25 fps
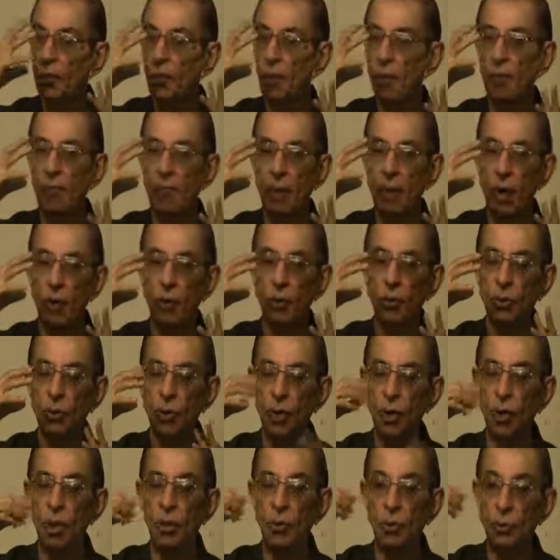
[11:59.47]
your mouth,
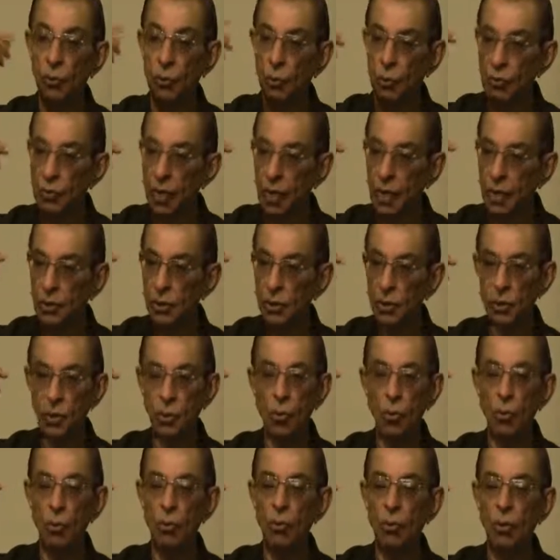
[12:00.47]
you must
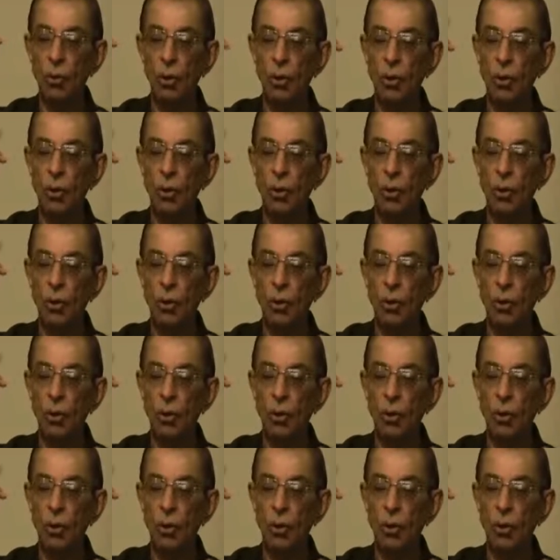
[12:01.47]
know